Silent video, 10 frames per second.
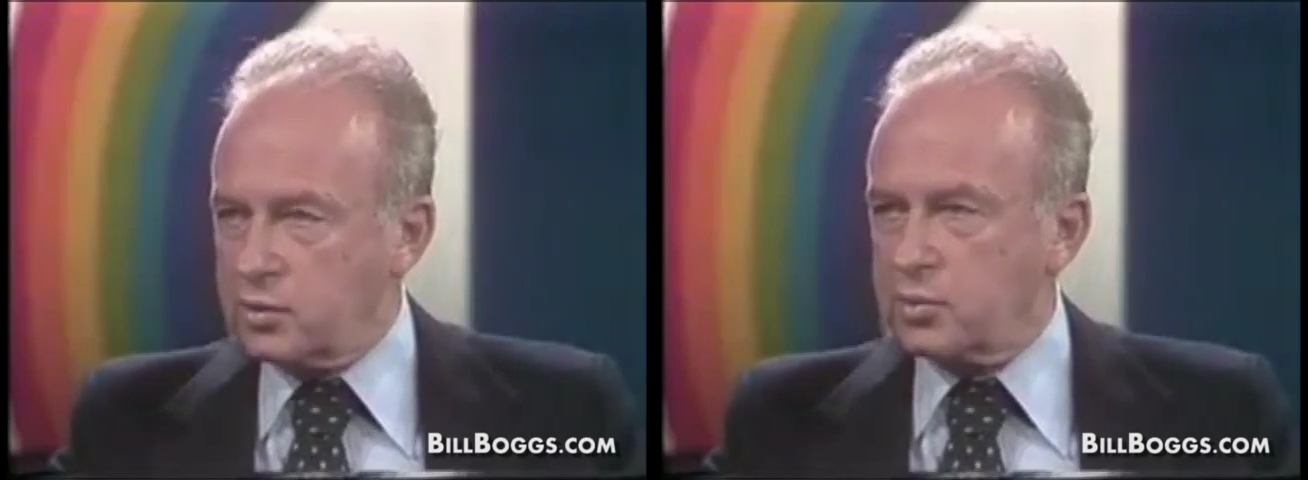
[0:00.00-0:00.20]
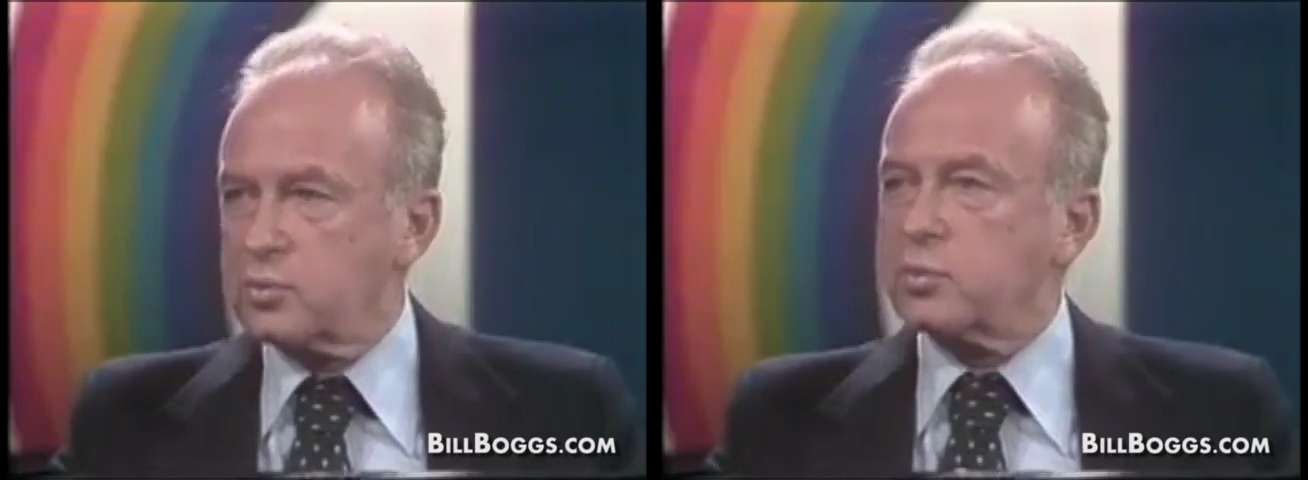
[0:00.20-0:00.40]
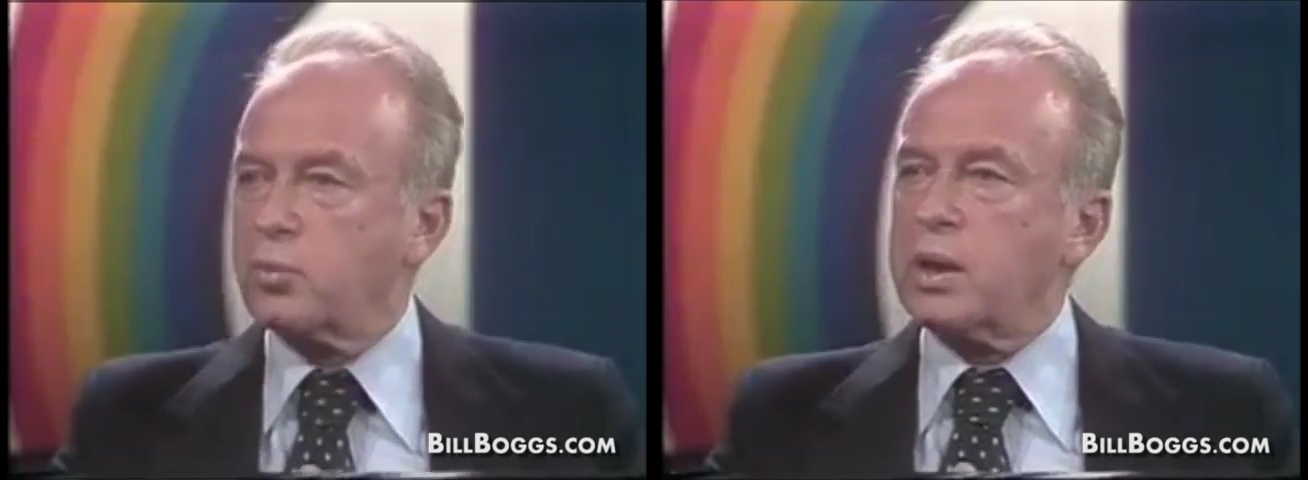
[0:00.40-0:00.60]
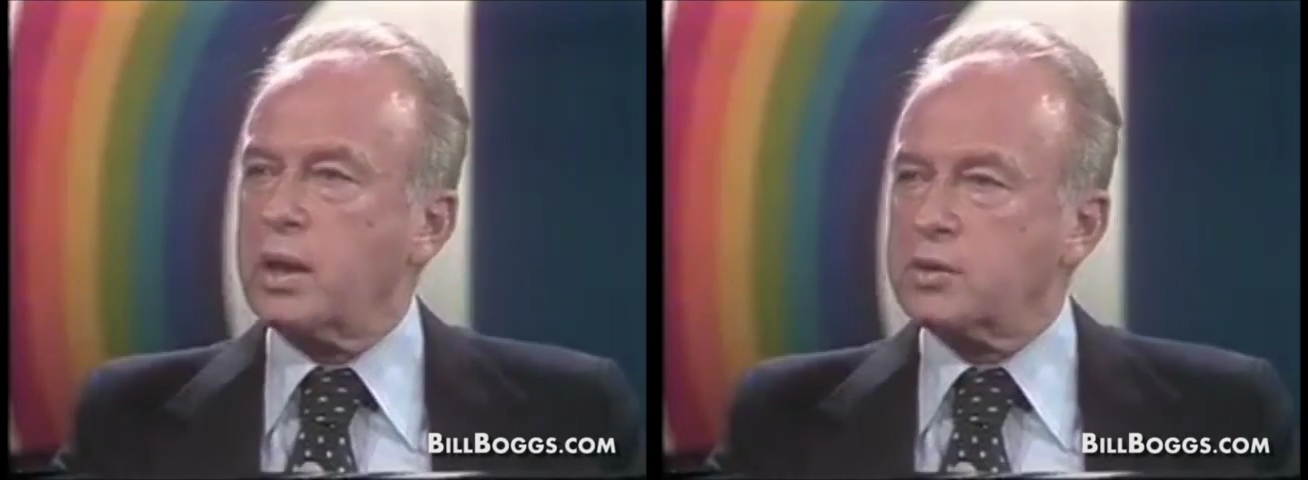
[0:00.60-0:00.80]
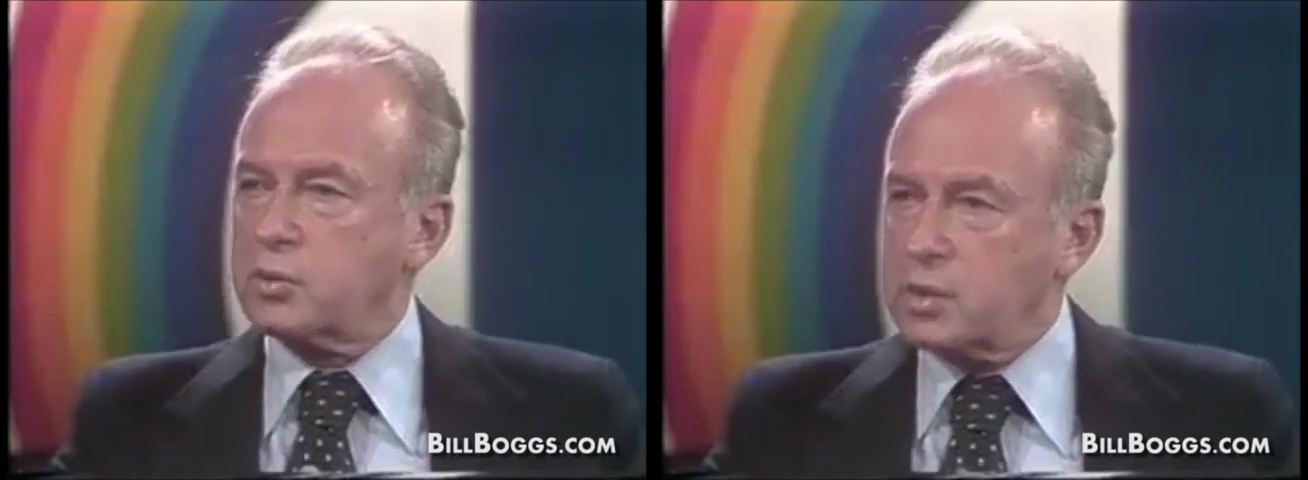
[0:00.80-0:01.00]
Party
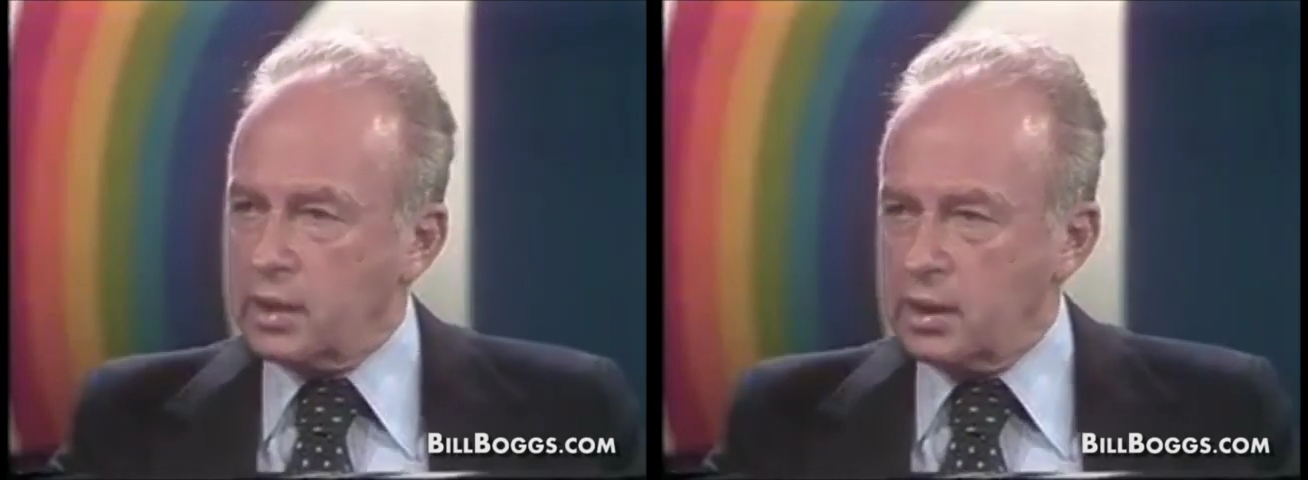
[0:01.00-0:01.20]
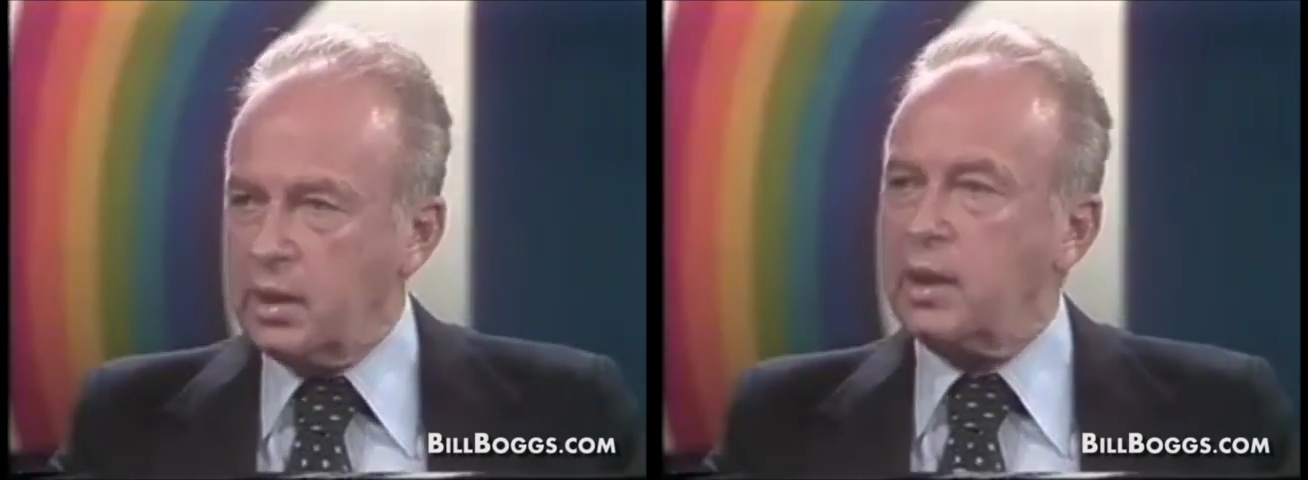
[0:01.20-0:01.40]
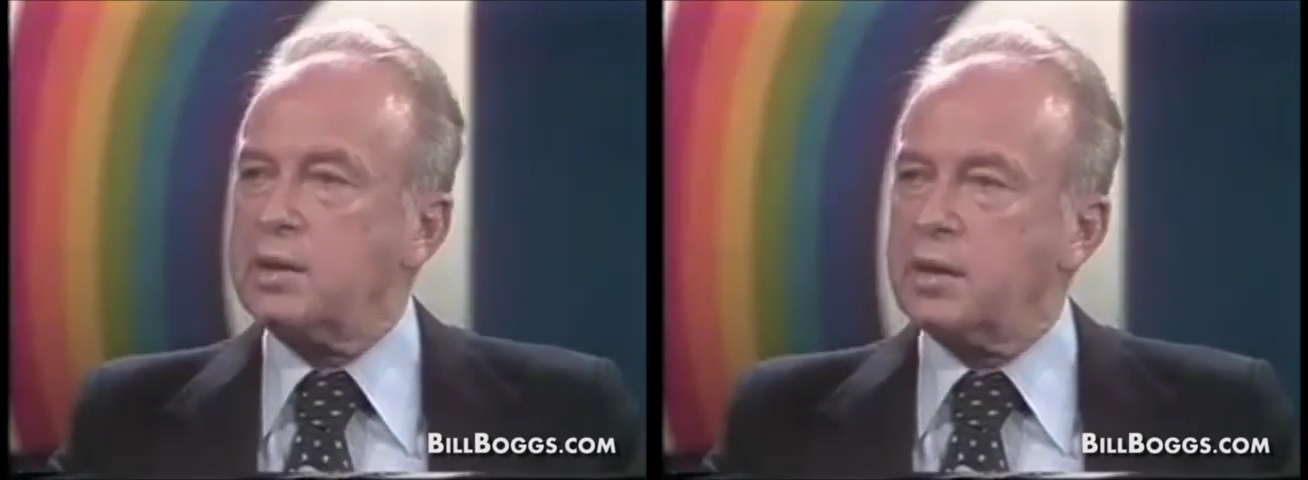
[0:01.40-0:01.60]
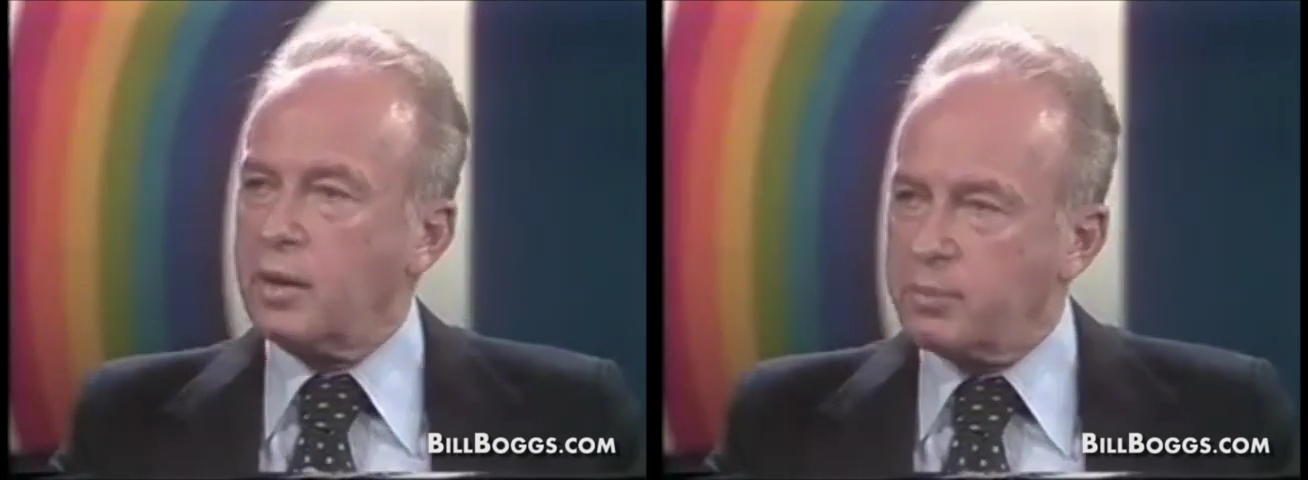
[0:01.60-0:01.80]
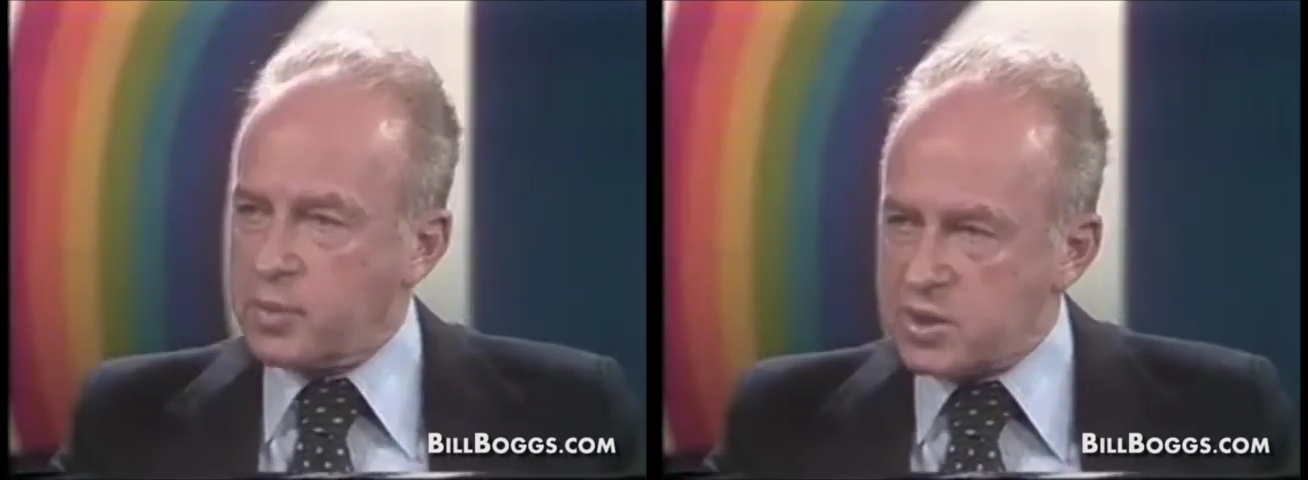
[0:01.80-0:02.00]
that I
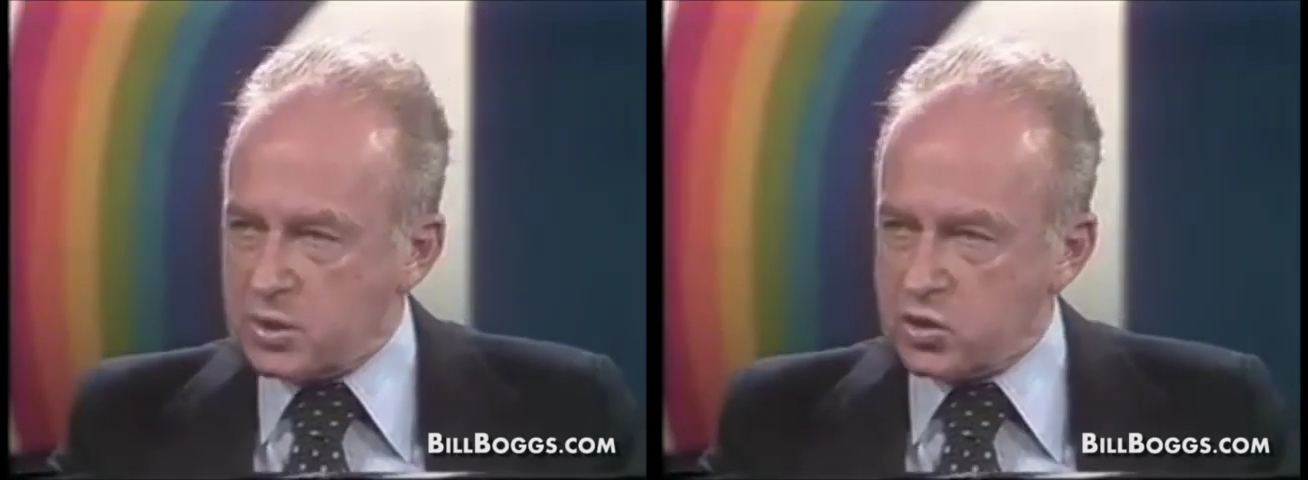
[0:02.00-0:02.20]
belong to,